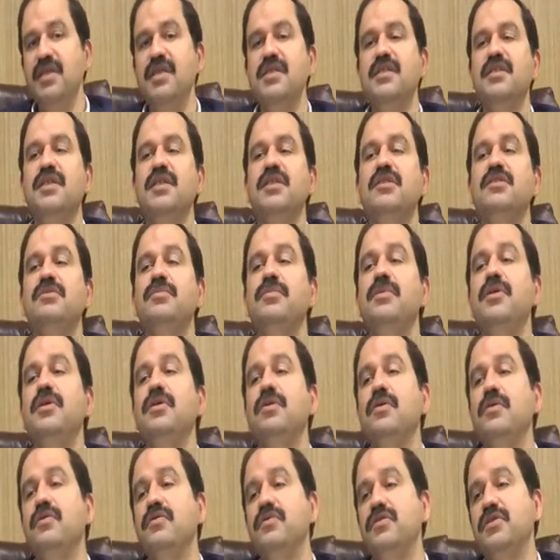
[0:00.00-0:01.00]

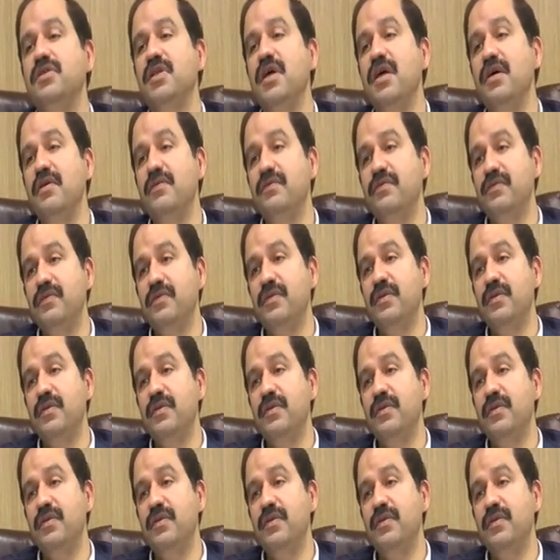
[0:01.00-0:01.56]
assessment of staff,